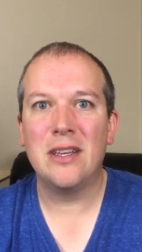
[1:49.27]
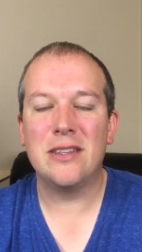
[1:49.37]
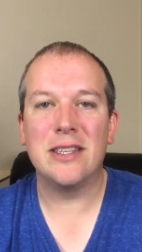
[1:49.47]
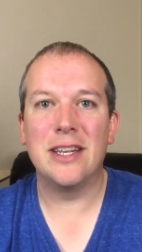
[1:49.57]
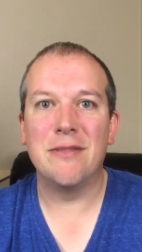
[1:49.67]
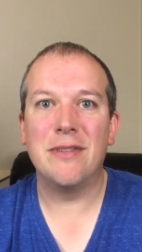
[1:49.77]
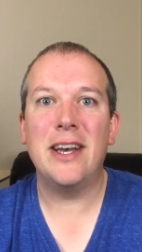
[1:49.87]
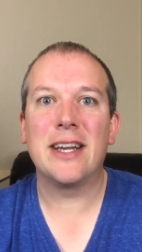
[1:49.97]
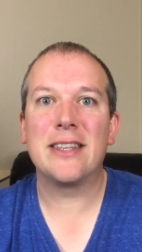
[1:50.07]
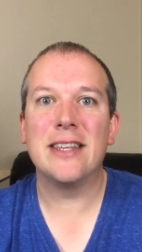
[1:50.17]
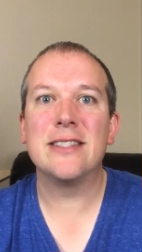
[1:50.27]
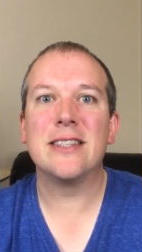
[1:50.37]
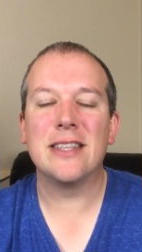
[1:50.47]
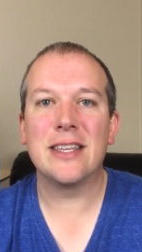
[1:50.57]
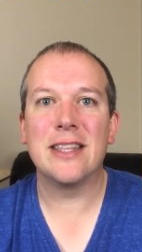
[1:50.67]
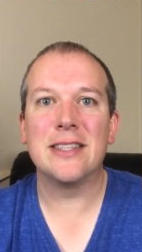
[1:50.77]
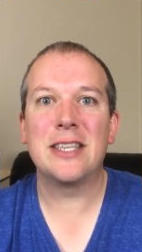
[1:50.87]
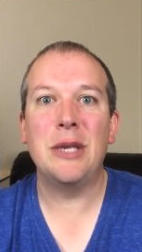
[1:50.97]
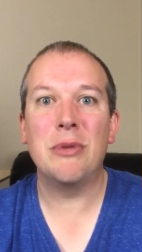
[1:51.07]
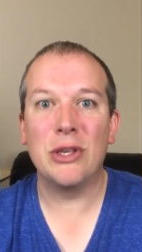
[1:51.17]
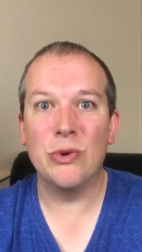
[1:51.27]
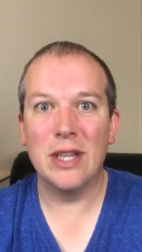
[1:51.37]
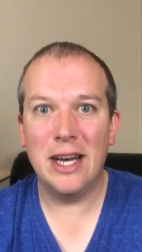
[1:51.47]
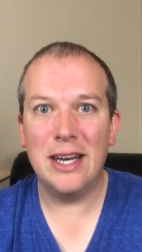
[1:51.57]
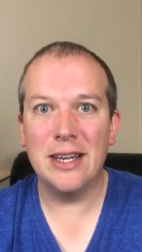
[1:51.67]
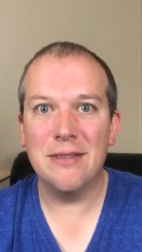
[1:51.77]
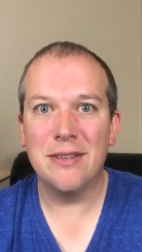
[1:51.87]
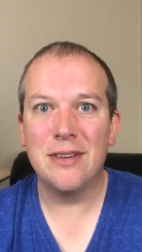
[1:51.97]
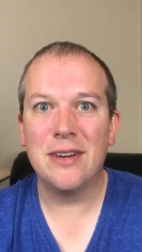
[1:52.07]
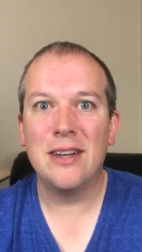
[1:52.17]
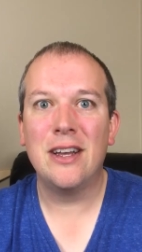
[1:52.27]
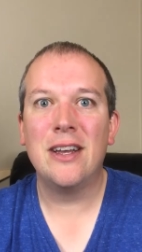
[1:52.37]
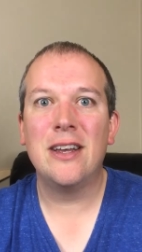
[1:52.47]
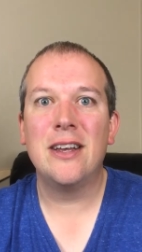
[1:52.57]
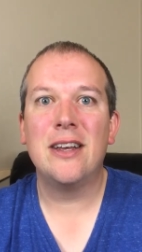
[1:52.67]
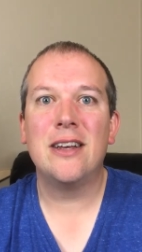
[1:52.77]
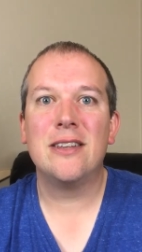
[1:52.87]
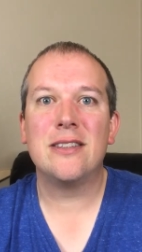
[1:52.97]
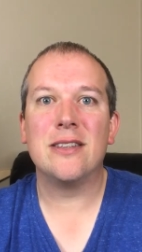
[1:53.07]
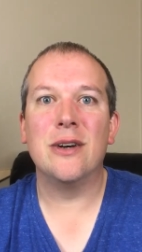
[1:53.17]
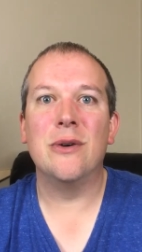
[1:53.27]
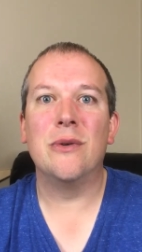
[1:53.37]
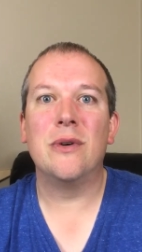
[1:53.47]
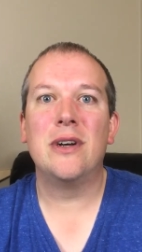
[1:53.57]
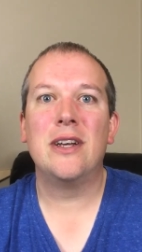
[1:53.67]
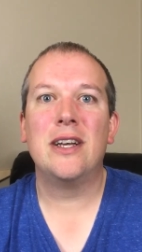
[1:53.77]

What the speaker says: She said, in fact, that's the thing that's keeping you alive. So